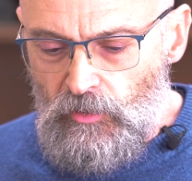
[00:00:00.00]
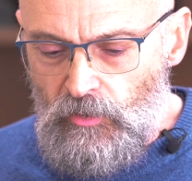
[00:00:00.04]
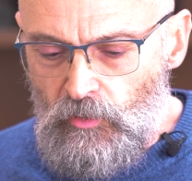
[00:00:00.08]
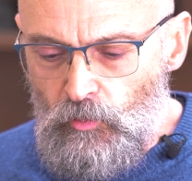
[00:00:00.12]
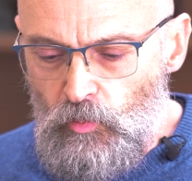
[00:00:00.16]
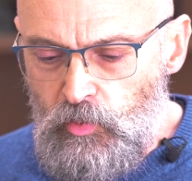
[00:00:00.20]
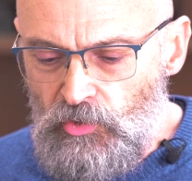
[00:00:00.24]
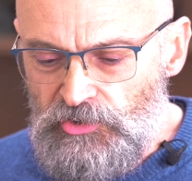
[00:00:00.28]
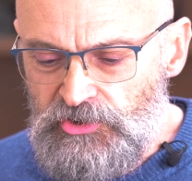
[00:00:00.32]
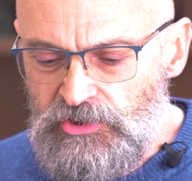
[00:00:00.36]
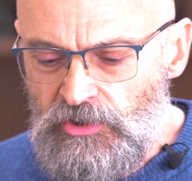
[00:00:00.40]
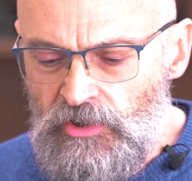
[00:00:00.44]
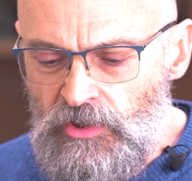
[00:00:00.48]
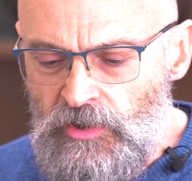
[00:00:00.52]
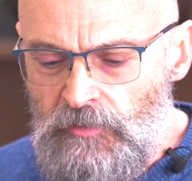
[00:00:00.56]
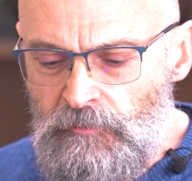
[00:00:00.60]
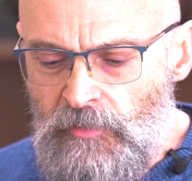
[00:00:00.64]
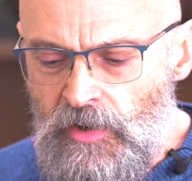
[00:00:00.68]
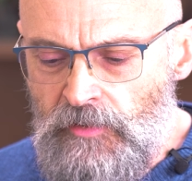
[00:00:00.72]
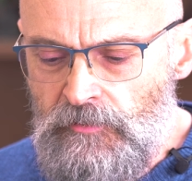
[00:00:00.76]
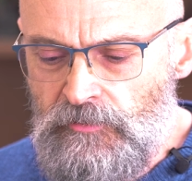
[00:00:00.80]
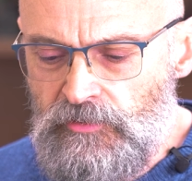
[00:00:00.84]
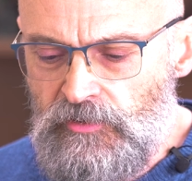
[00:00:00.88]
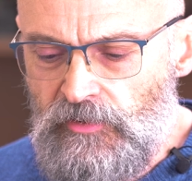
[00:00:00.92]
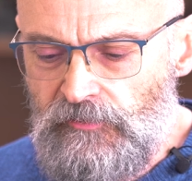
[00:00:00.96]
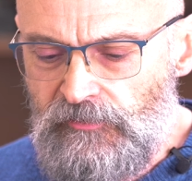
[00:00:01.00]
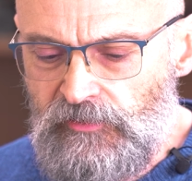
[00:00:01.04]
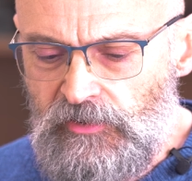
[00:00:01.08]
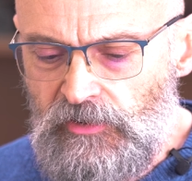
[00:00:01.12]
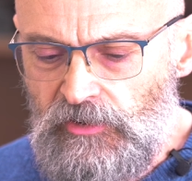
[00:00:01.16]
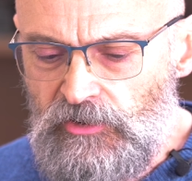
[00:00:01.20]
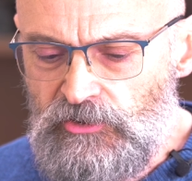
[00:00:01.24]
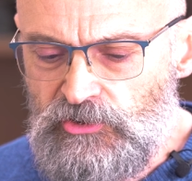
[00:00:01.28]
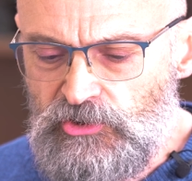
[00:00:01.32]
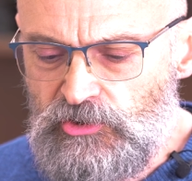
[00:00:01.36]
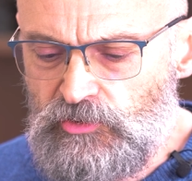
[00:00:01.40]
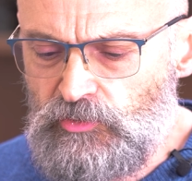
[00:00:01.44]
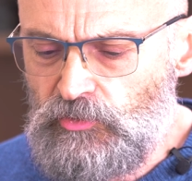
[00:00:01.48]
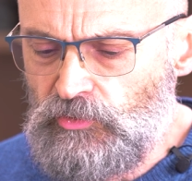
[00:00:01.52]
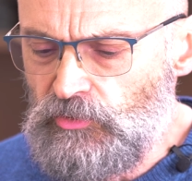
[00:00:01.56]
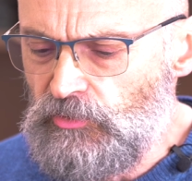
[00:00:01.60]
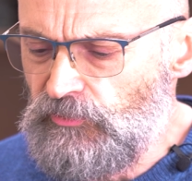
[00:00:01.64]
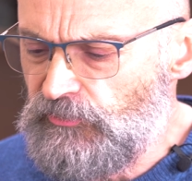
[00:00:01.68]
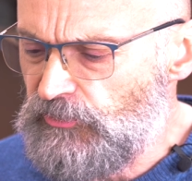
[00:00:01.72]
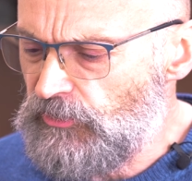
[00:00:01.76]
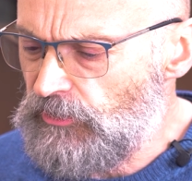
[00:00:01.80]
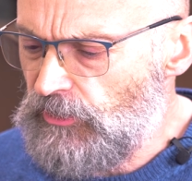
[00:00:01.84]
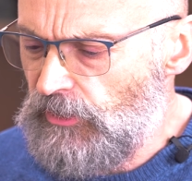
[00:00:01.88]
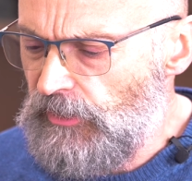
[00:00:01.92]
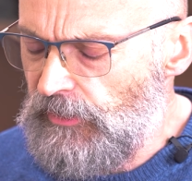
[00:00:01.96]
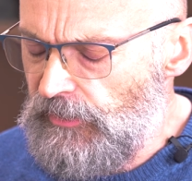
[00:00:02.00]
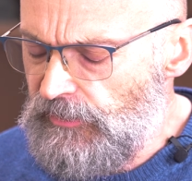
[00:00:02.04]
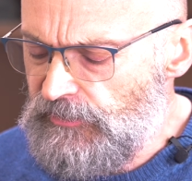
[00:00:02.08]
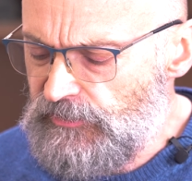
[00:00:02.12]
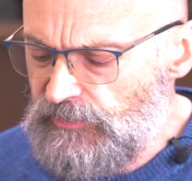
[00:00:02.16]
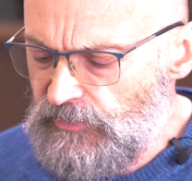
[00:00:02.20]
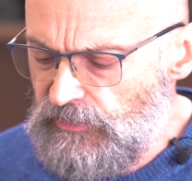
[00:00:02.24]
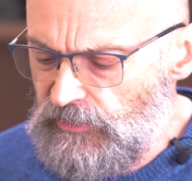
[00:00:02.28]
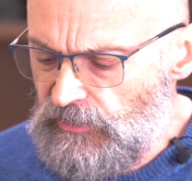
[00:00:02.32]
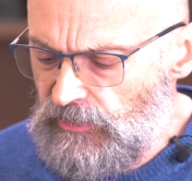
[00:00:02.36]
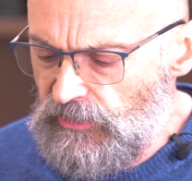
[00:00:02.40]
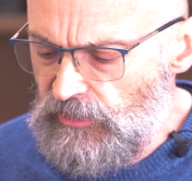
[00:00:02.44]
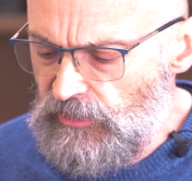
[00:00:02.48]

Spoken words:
What I remember of Chaos Dwarves is